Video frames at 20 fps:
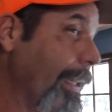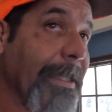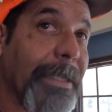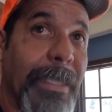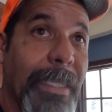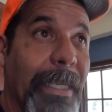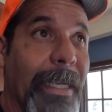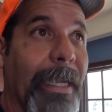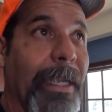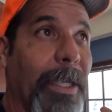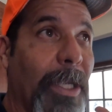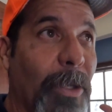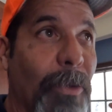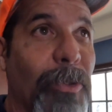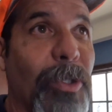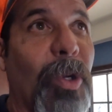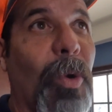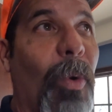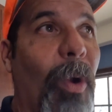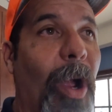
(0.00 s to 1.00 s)
i just need a
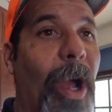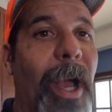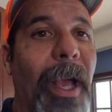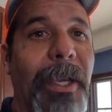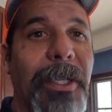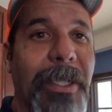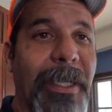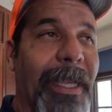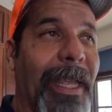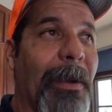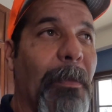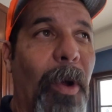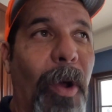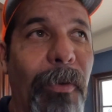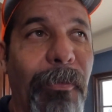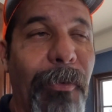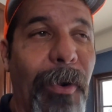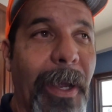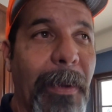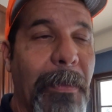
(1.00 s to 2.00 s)
huge garage and get them all
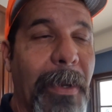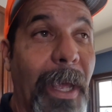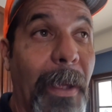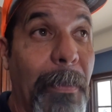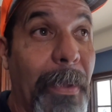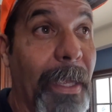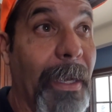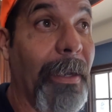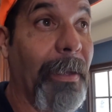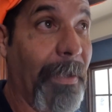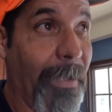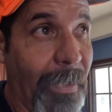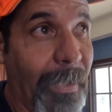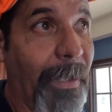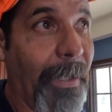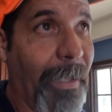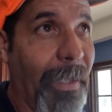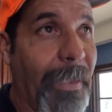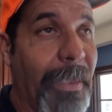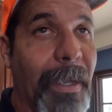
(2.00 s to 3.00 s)
framed up and
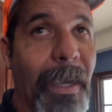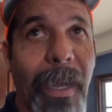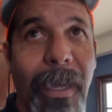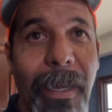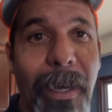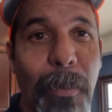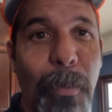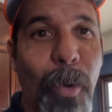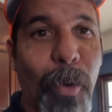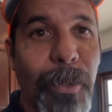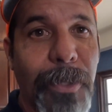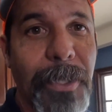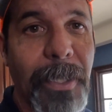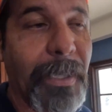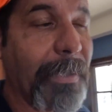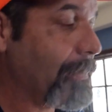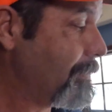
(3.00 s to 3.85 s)
then i need a porsche